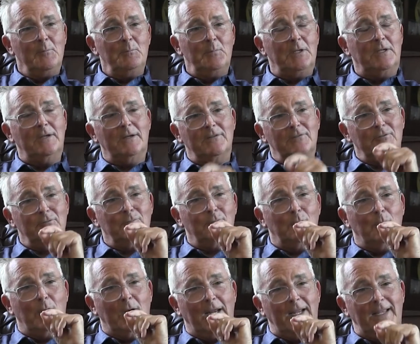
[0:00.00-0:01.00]
Because
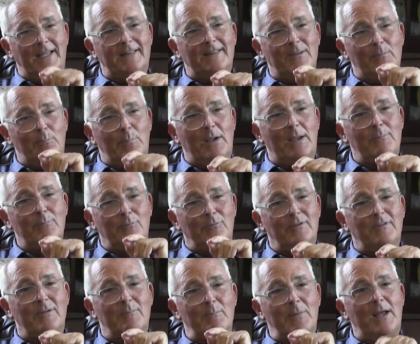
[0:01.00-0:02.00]
when I get the paper
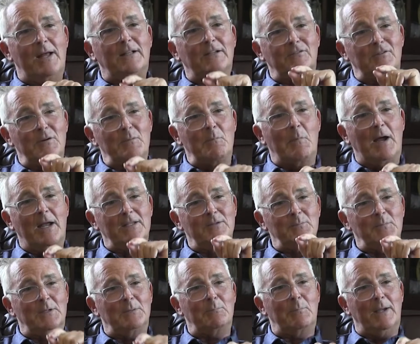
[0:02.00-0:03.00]
in the mail, it
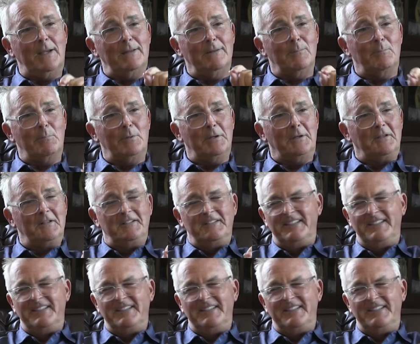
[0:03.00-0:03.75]
reminds me to pay the bill.